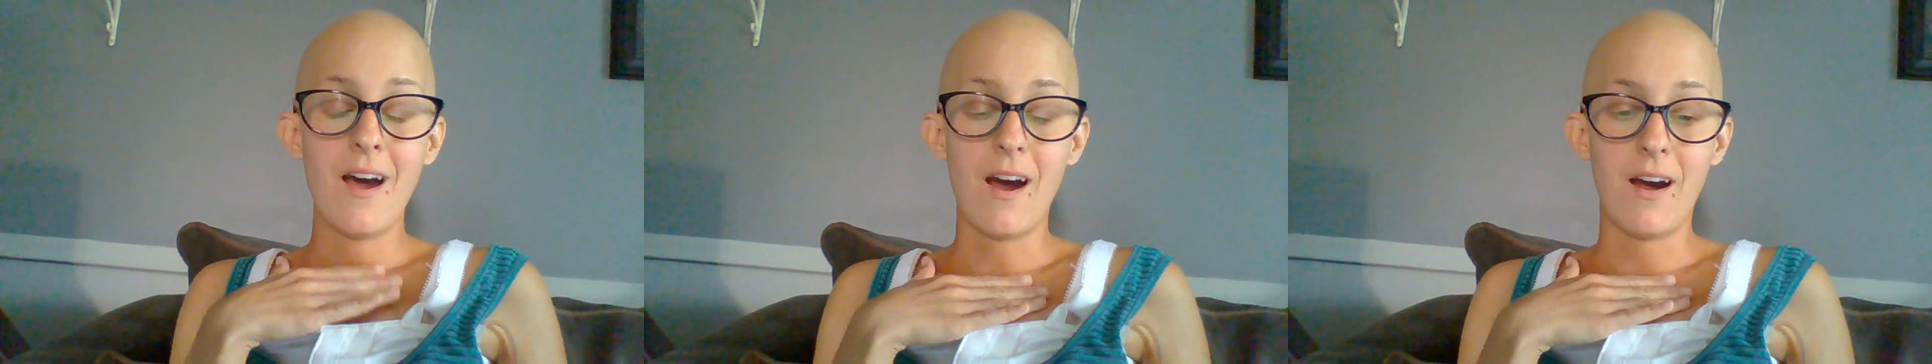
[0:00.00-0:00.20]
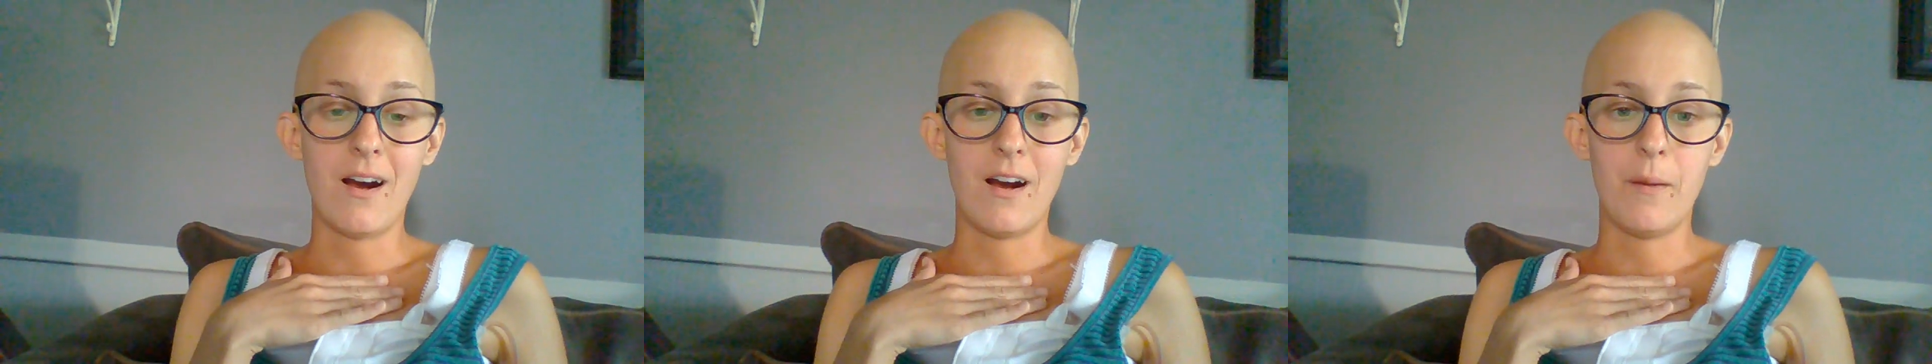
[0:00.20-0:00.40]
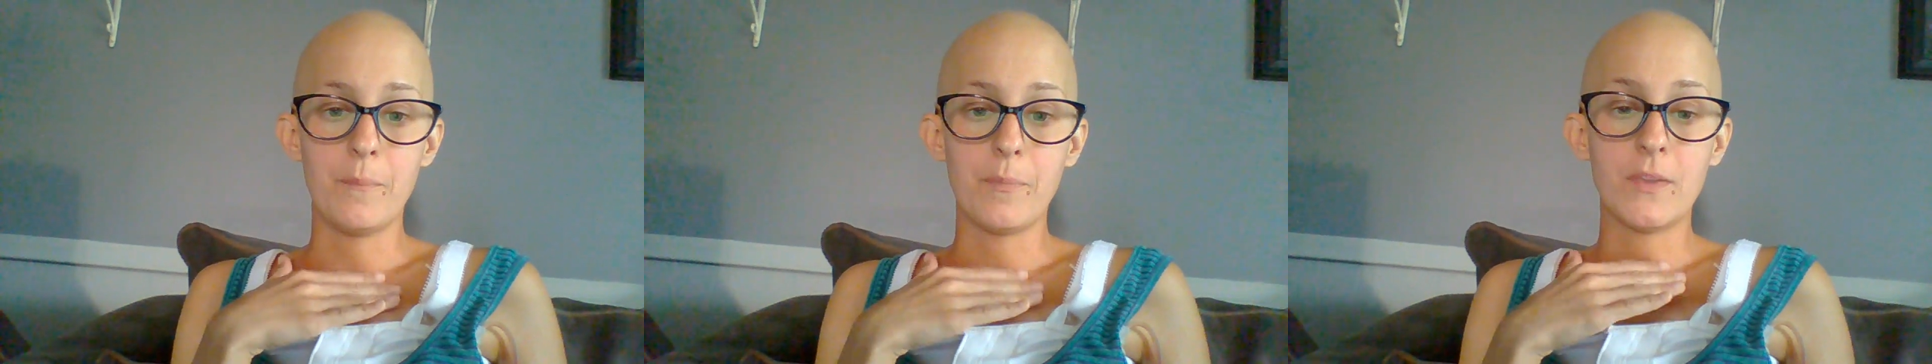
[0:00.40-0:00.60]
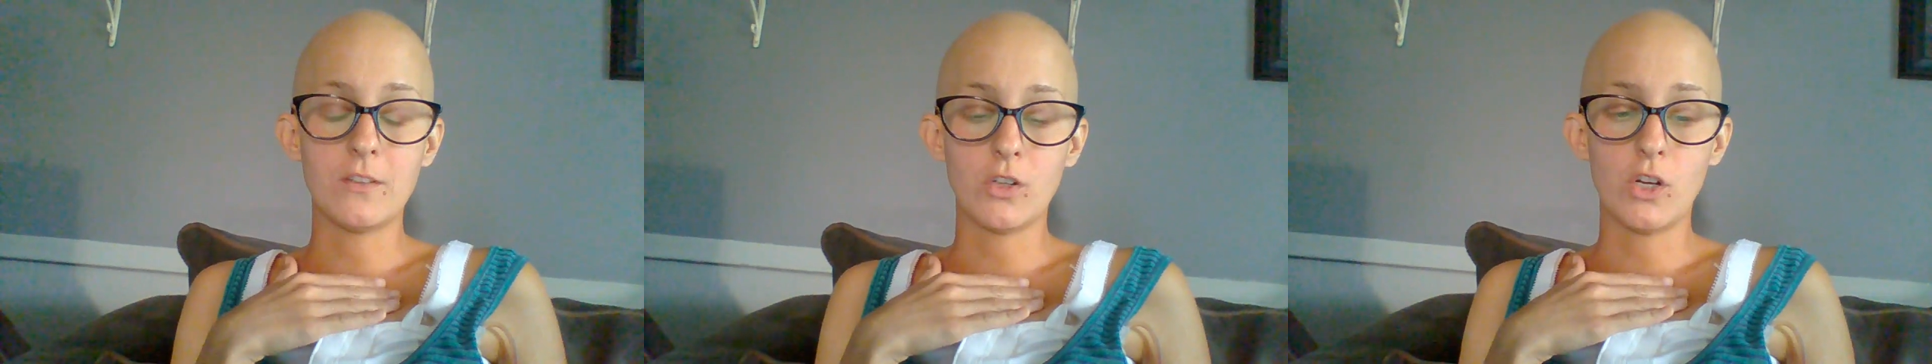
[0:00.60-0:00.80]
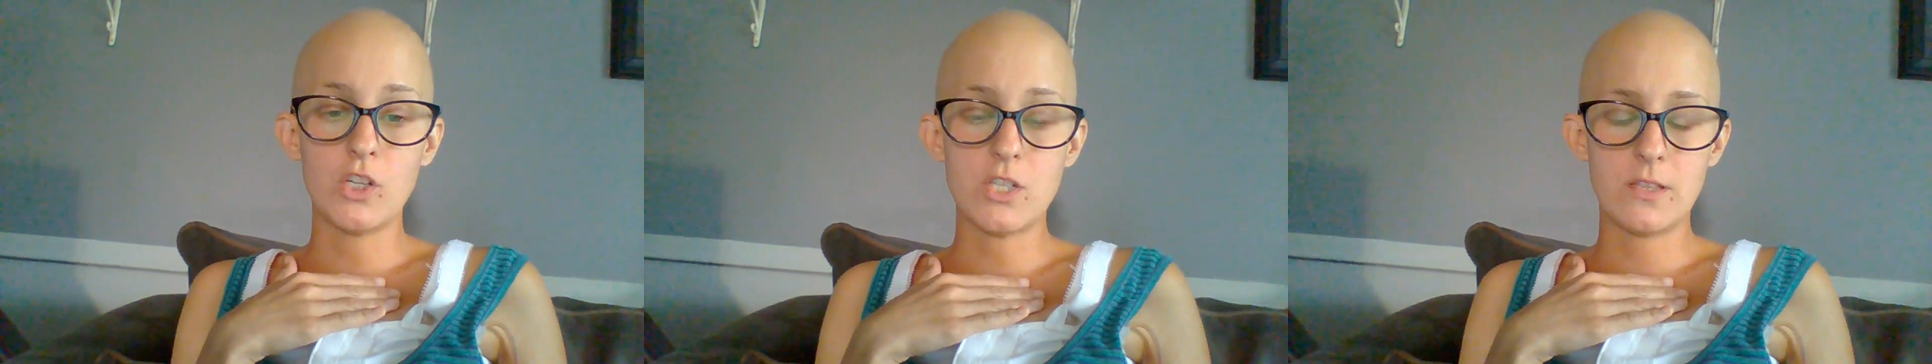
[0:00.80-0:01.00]
The
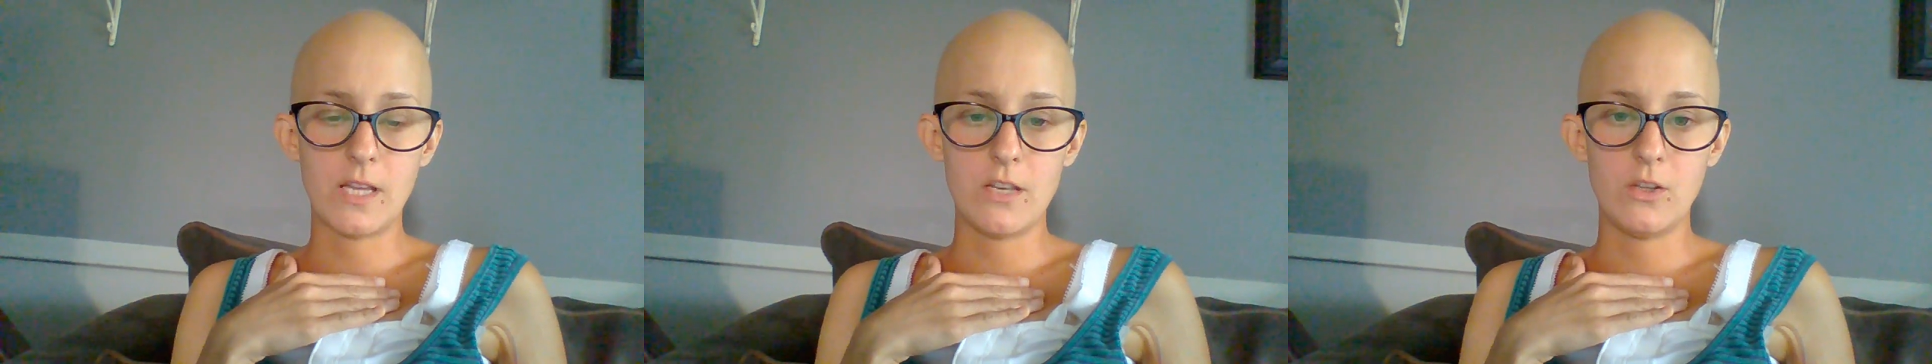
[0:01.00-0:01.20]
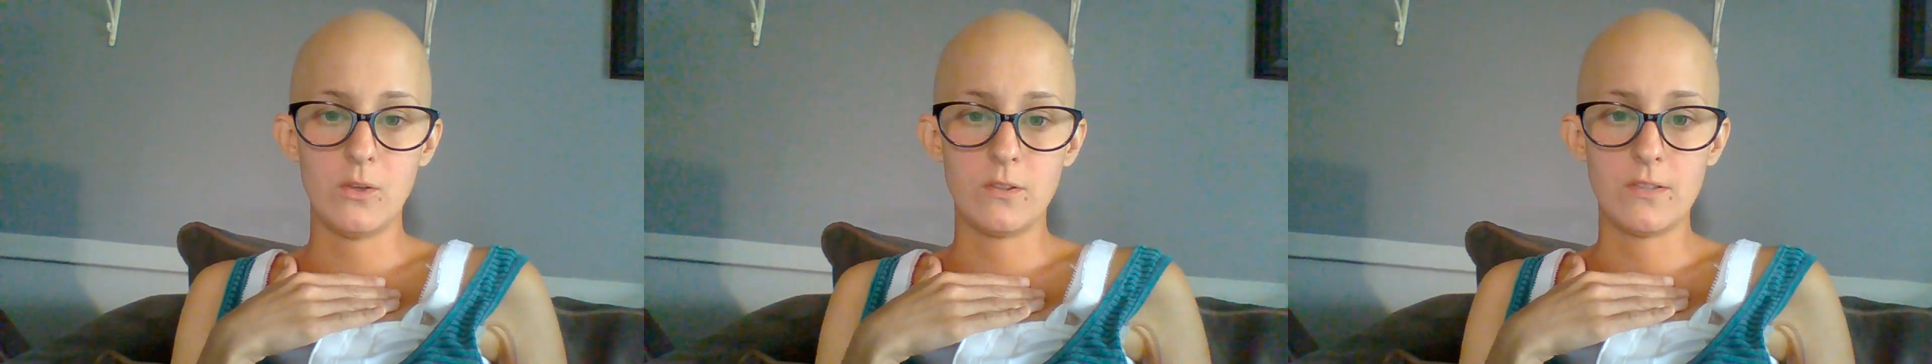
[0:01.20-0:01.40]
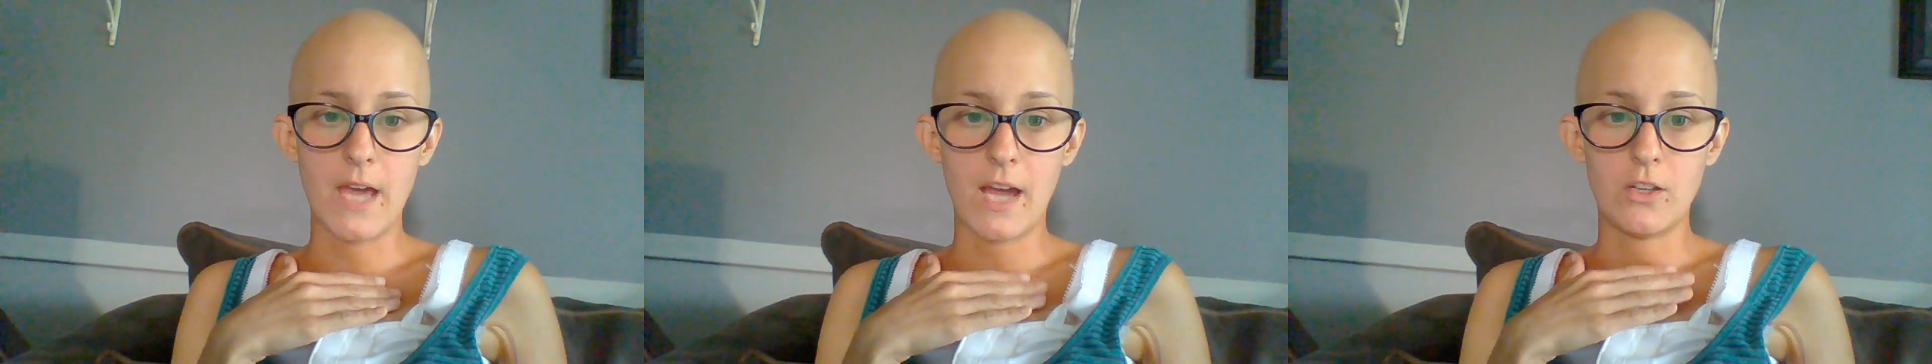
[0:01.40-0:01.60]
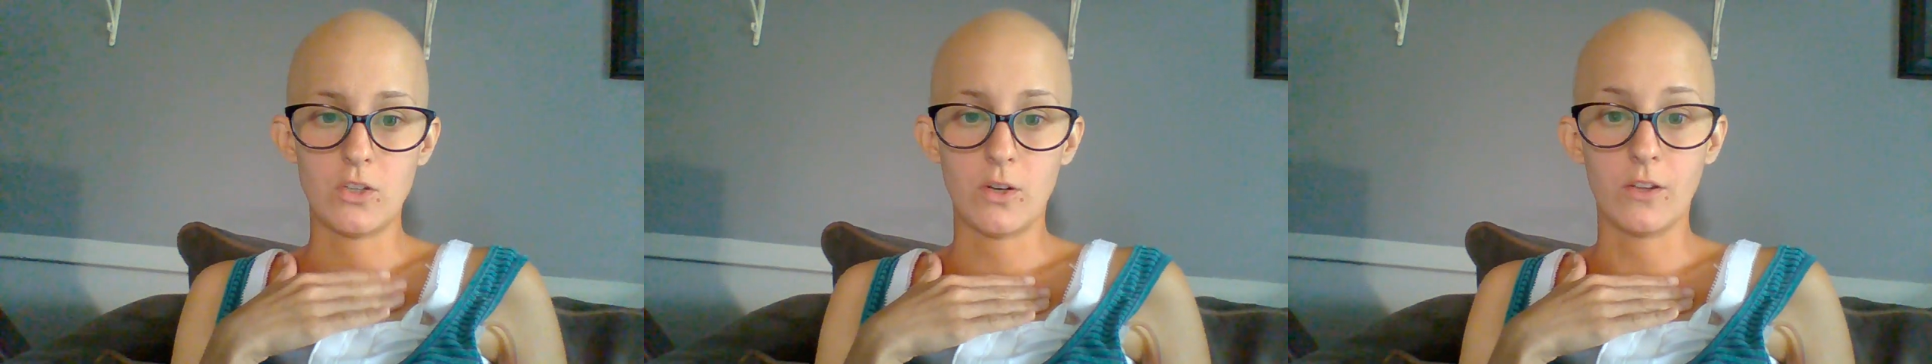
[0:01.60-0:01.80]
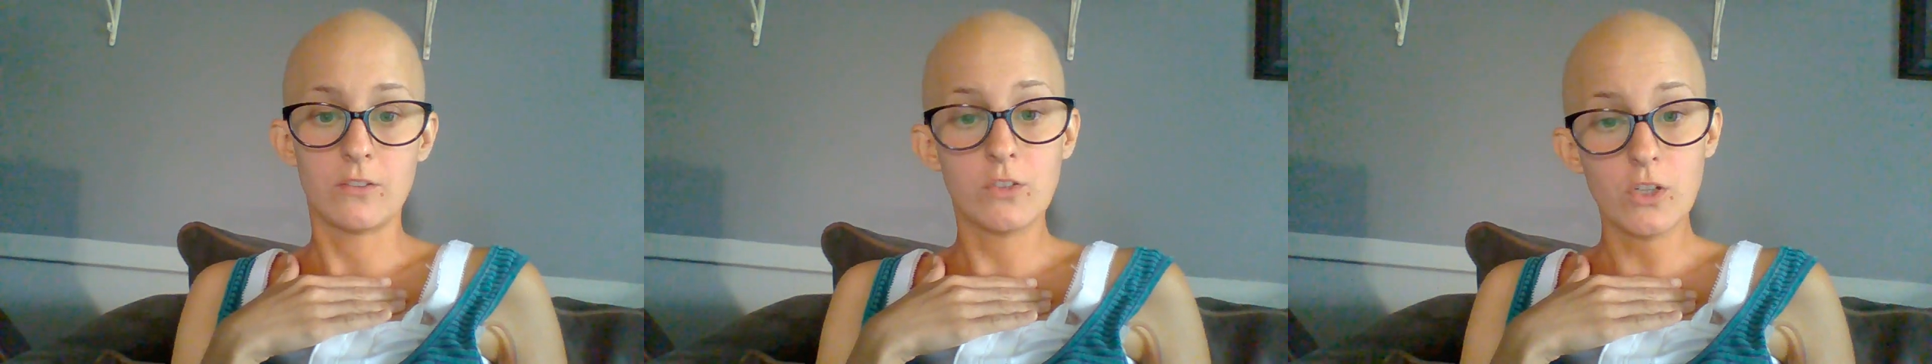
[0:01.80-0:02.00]
surgeon then used that
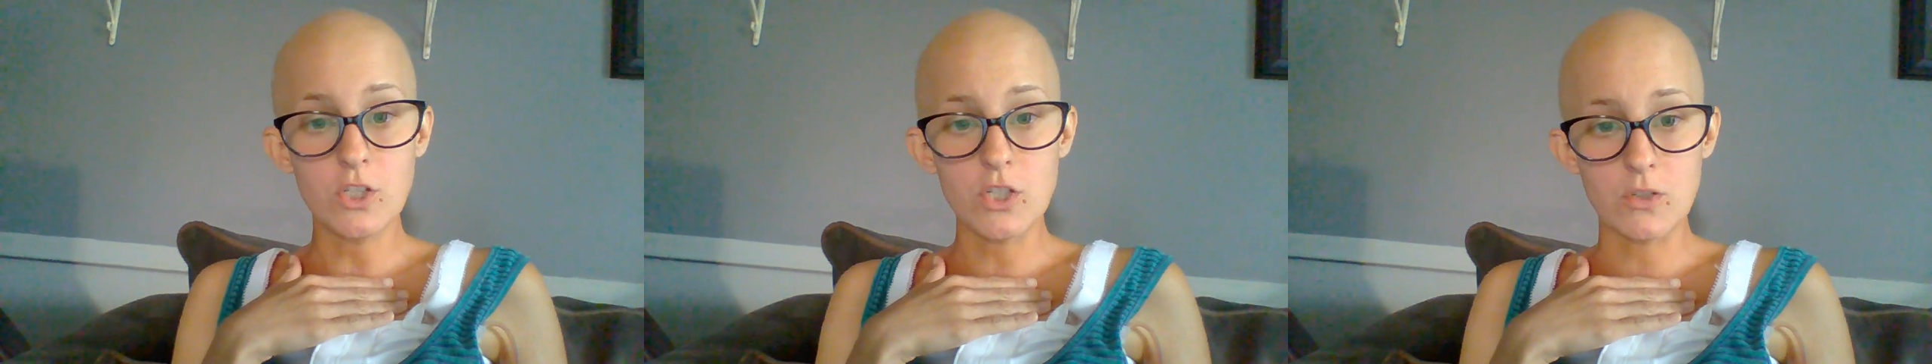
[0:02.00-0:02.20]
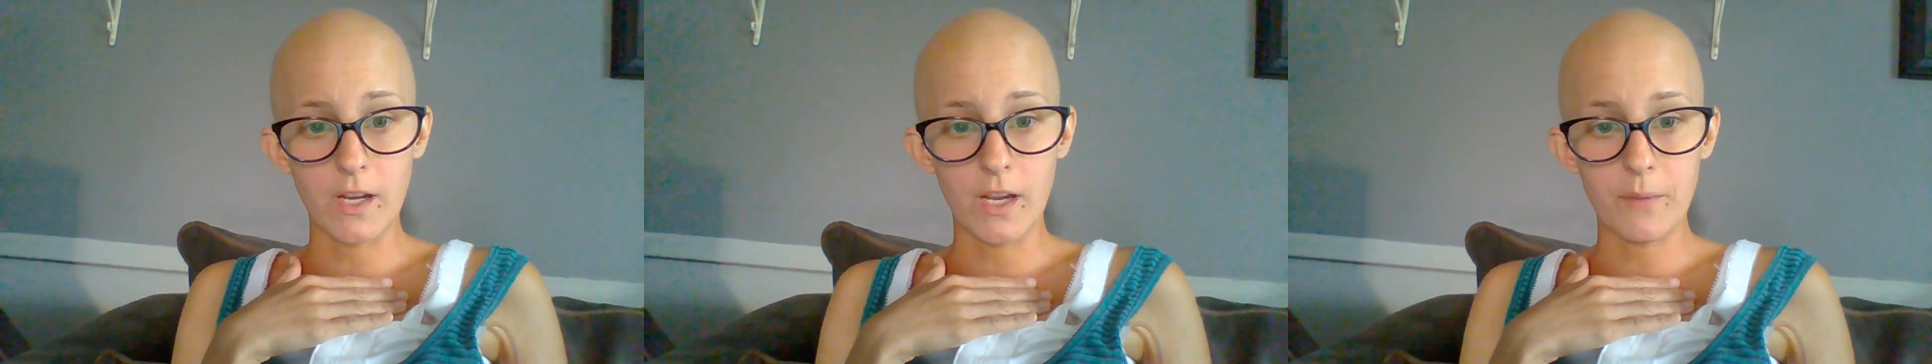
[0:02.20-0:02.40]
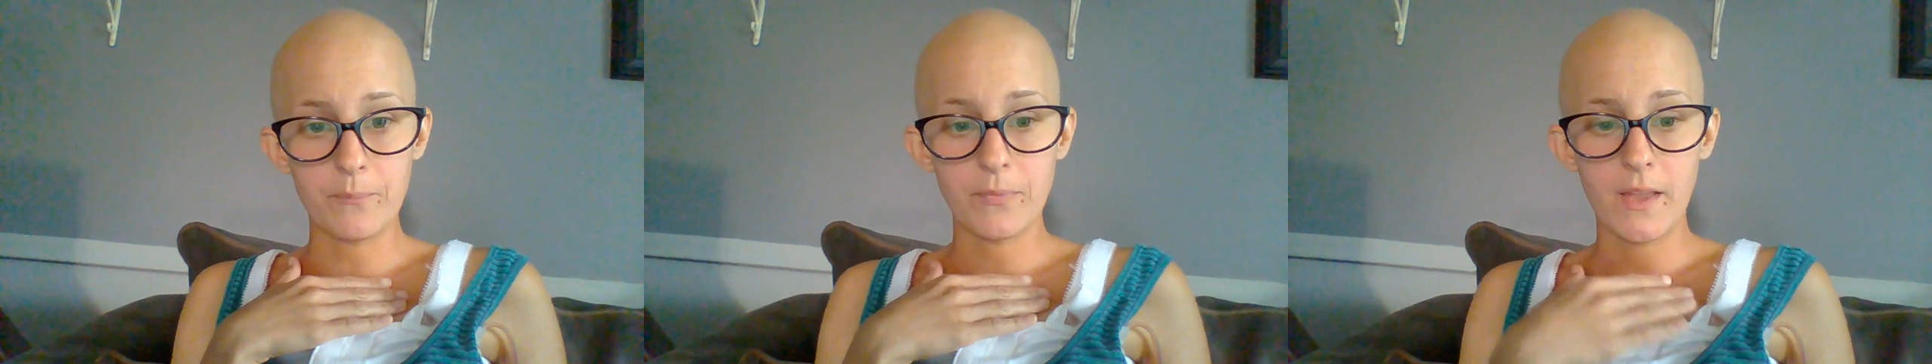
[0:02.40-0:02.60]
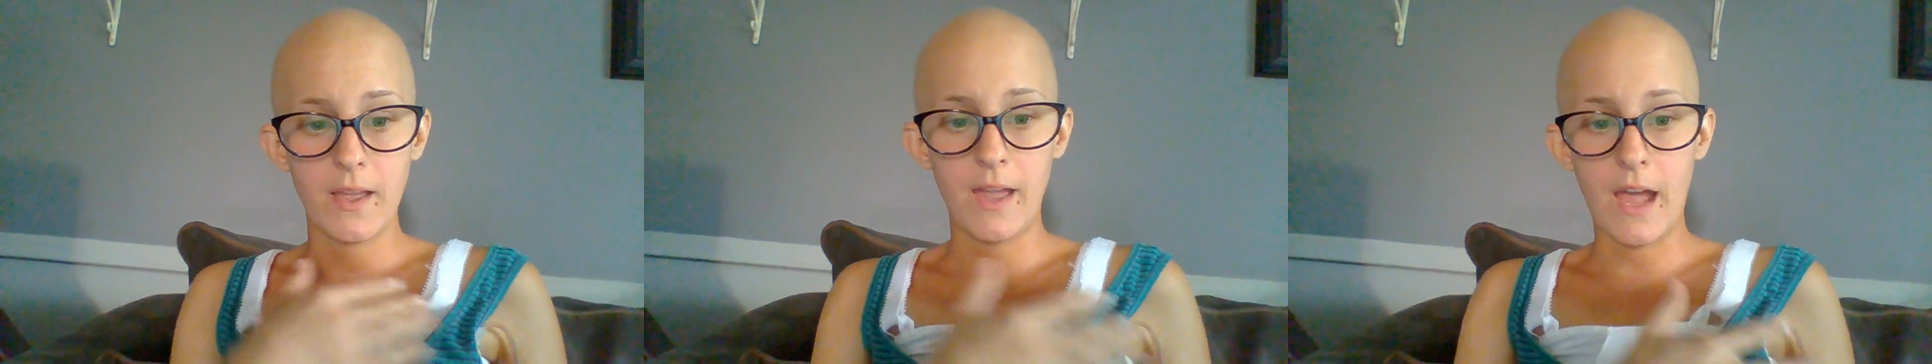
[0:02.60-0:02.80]
during surgery